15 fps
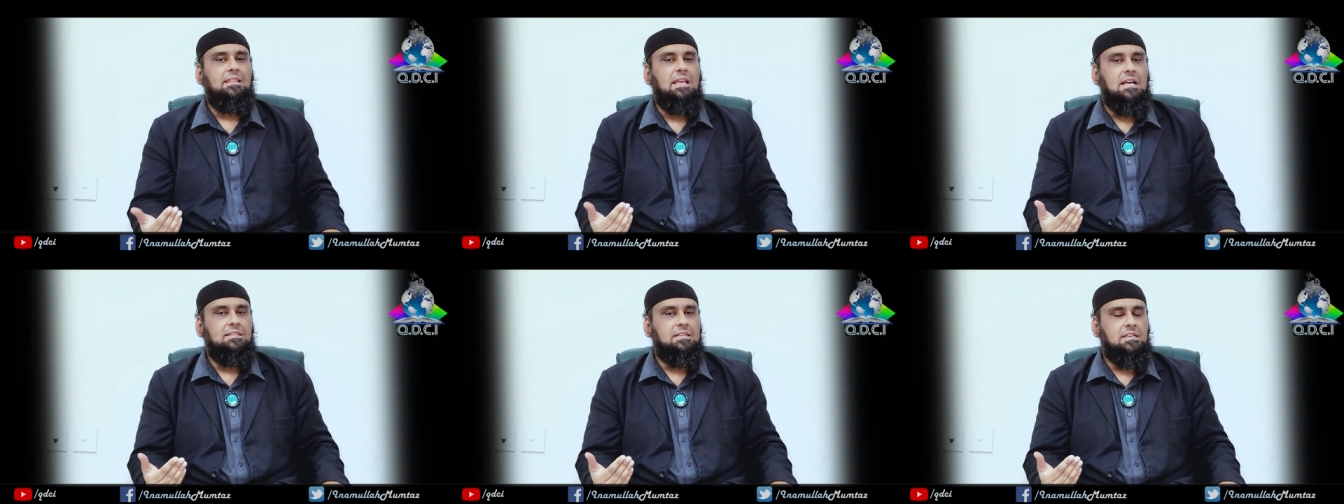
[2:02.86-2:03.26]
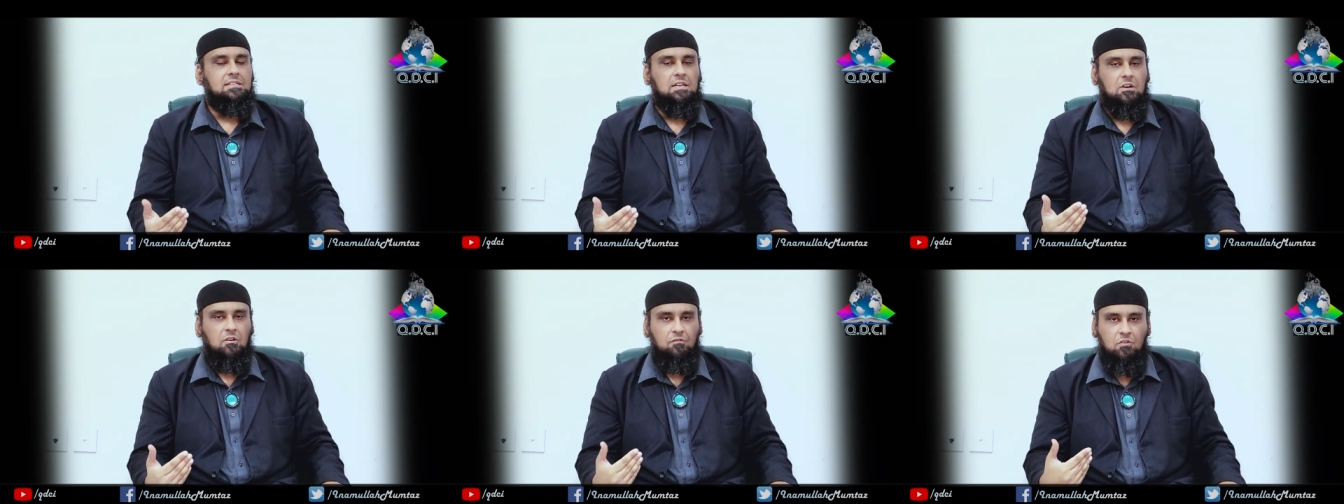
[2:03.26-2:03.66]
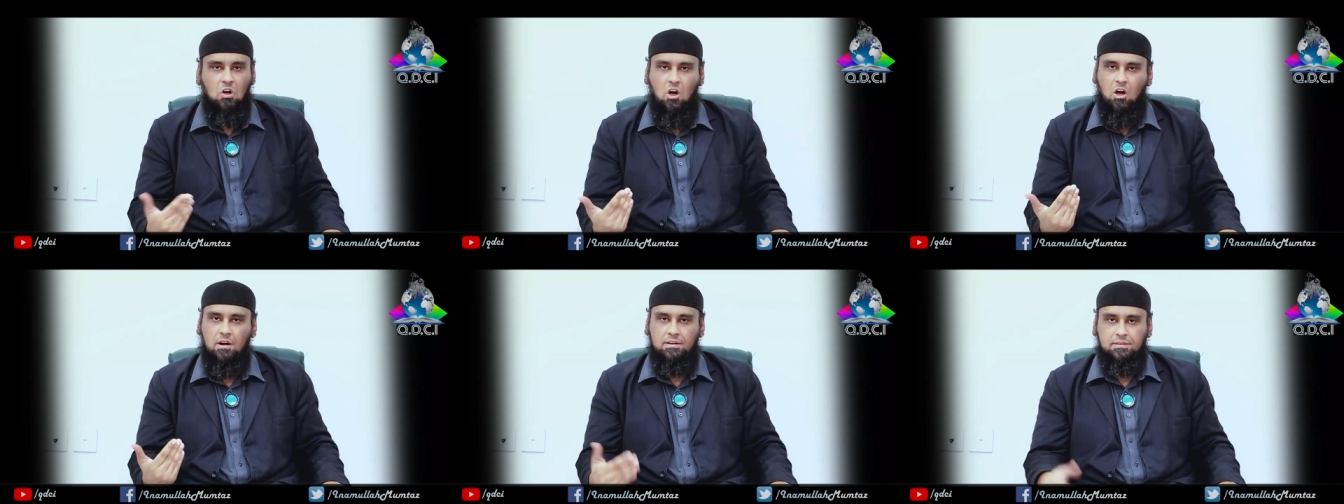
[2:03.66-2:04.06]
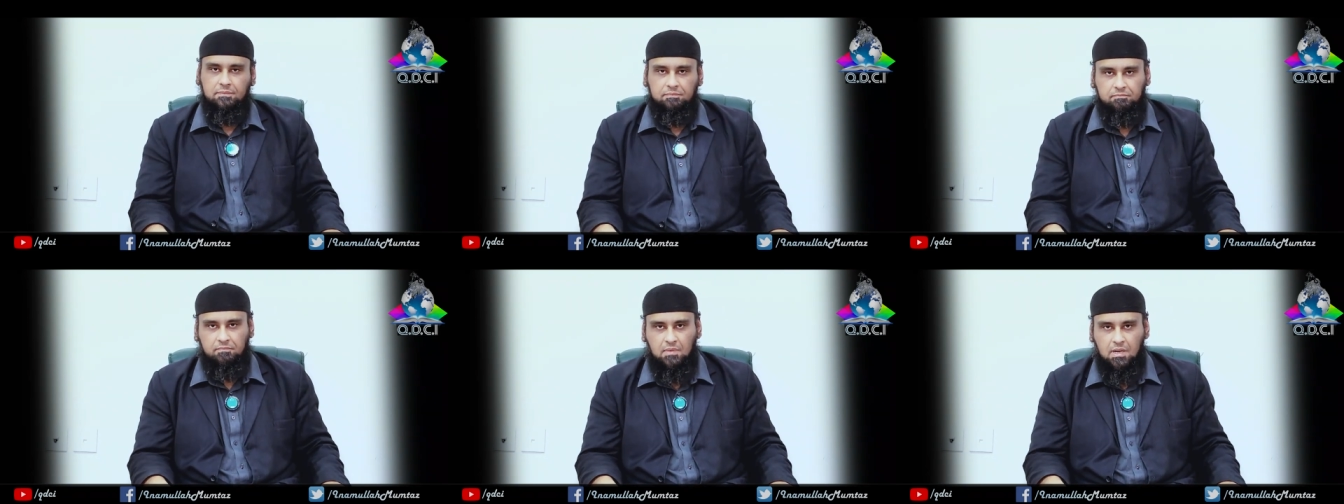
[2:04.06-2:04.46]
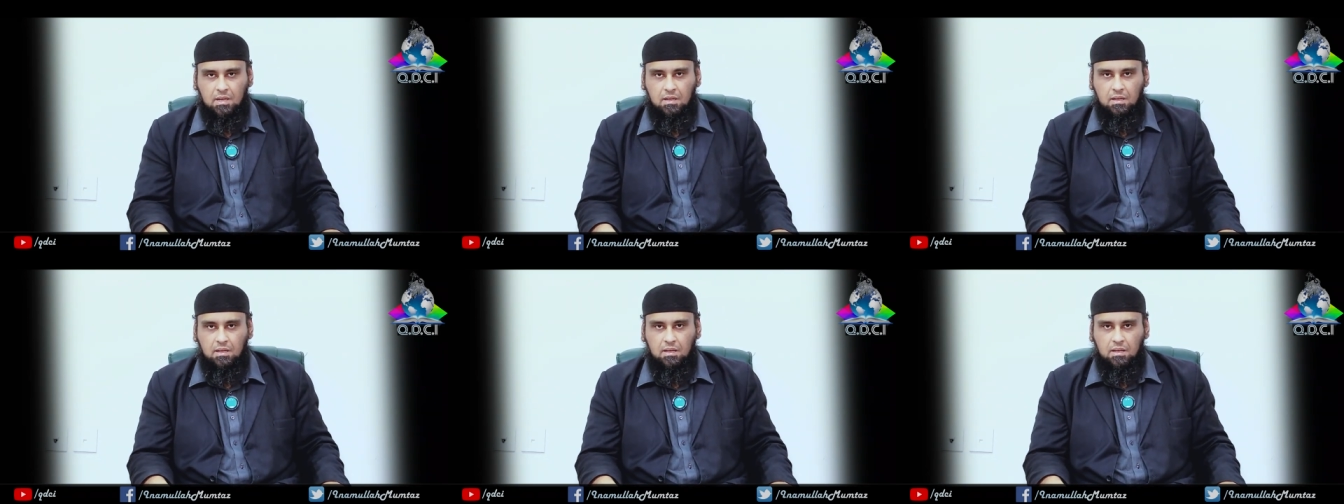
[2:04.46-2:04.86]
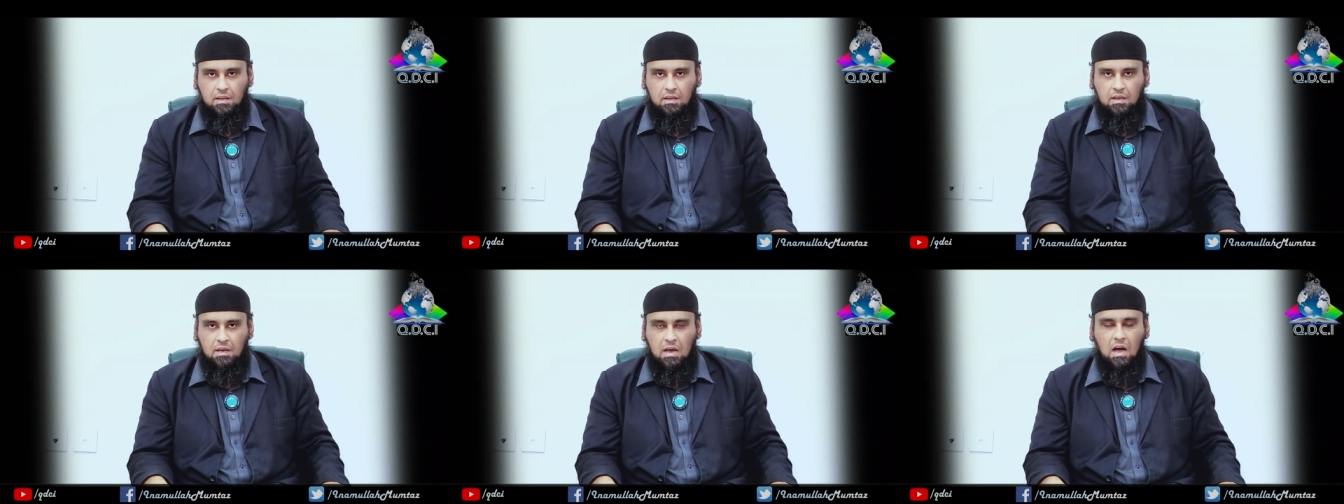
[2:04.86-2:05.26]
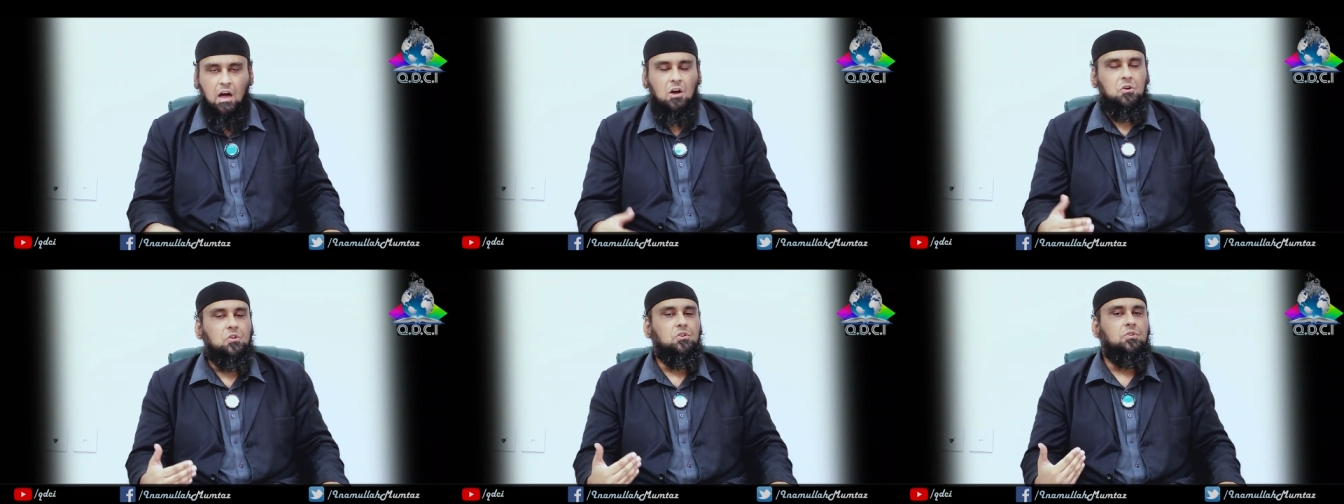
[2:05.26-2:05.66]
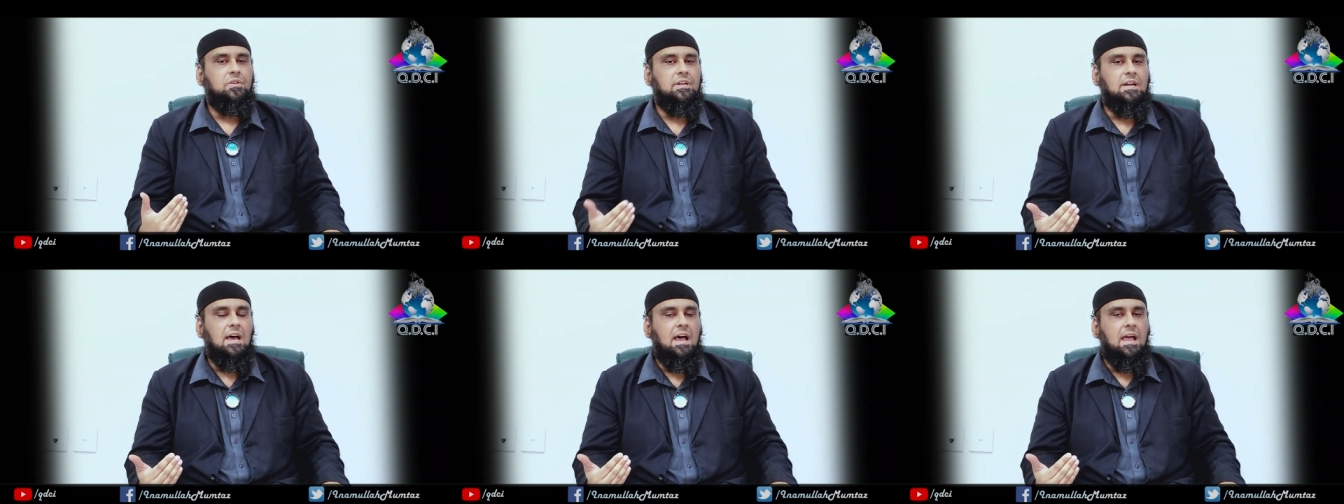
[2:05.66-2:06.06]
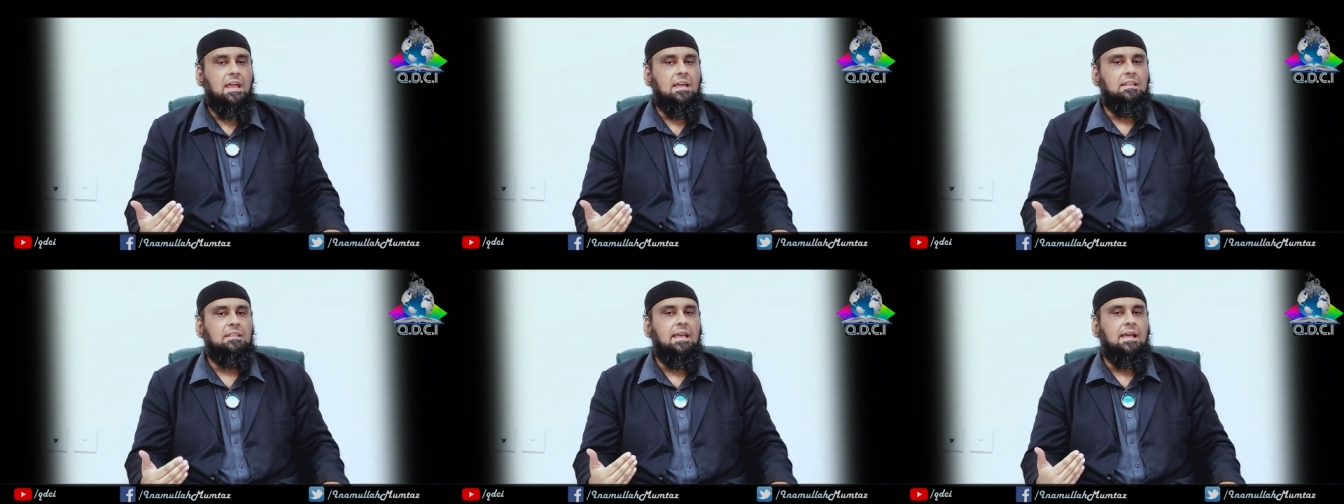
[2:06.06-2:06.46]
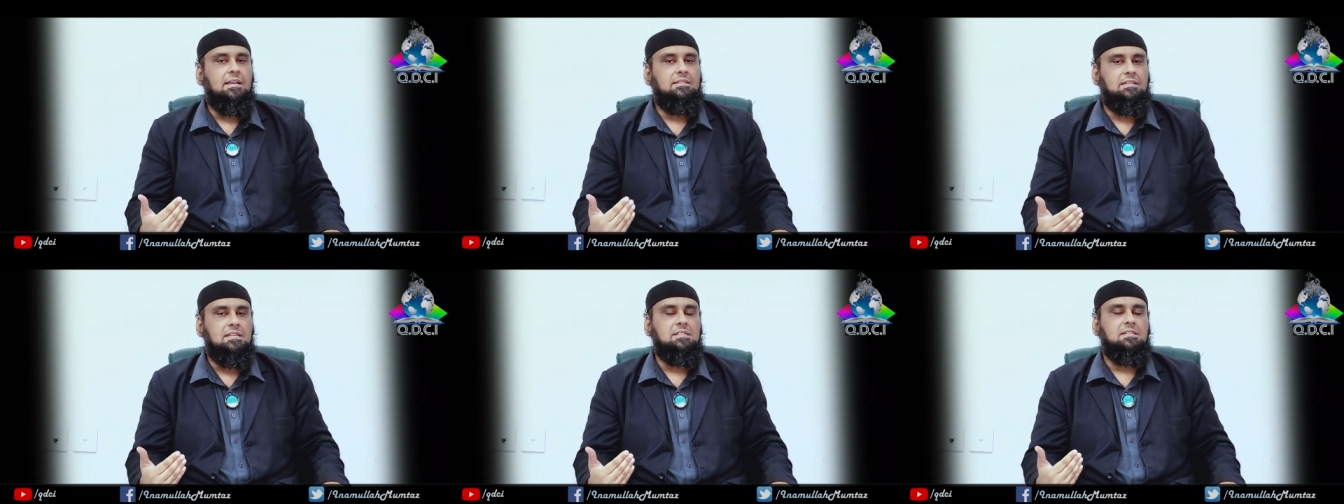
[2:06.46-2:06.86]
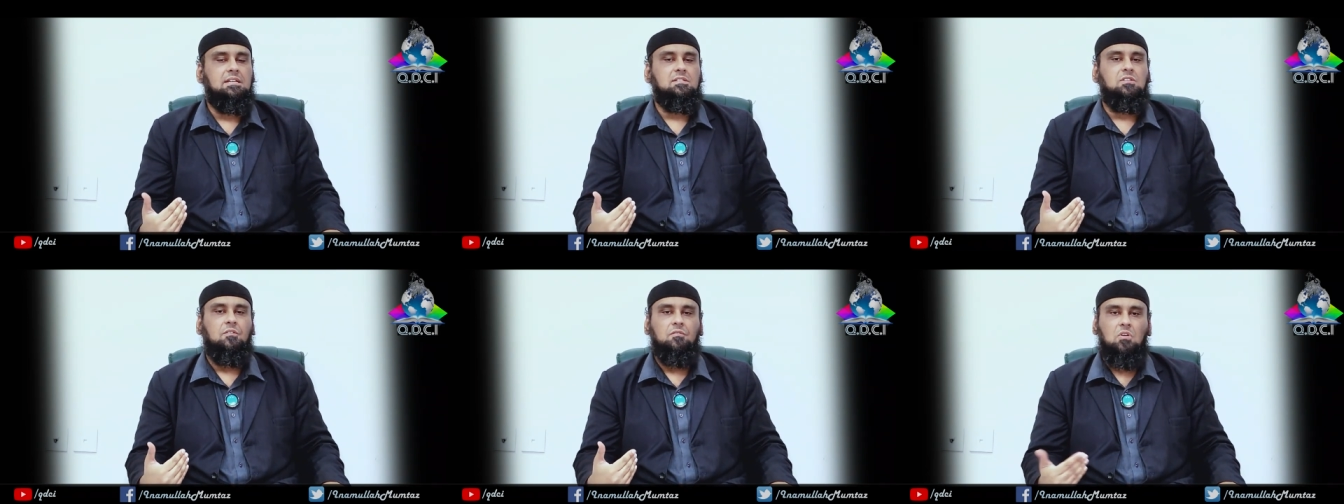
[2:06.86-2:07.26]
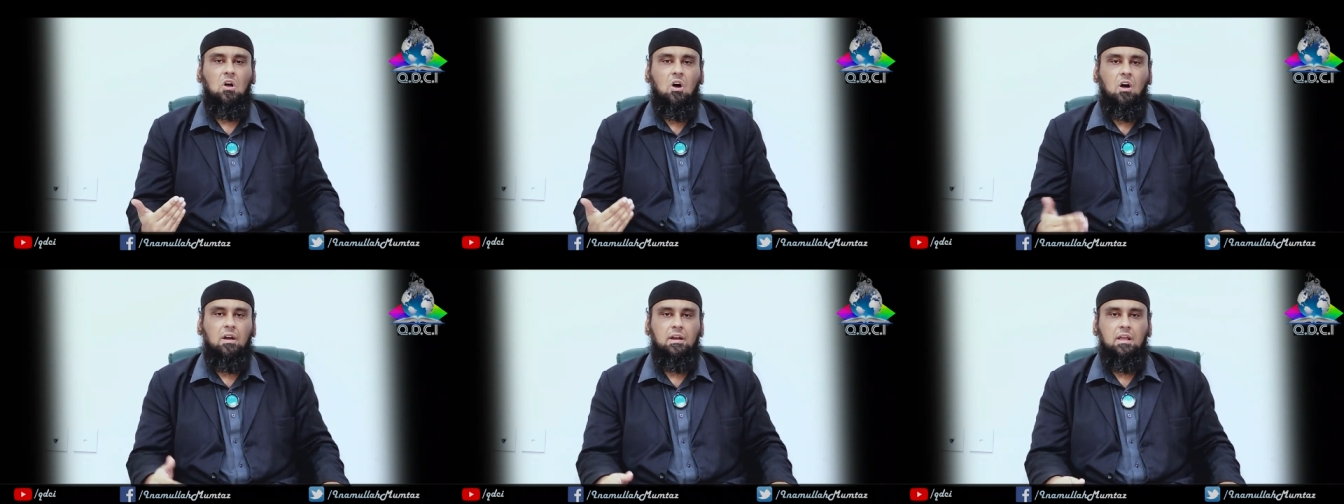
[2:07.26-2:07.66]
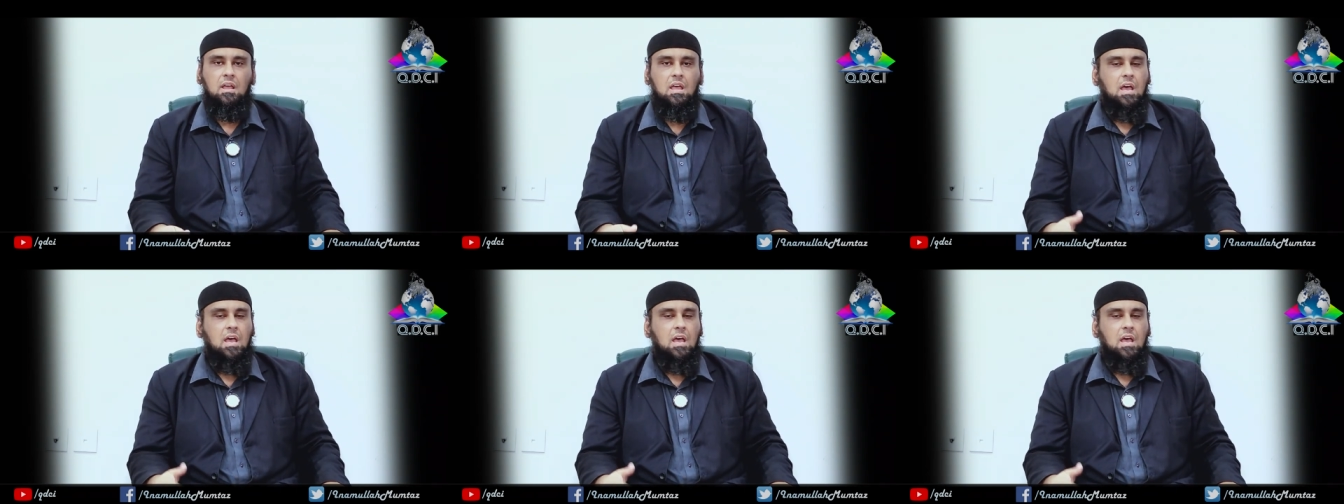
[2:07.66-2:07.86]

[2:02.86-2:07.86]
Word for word: in the existence of God? How do you deny in the existence of God?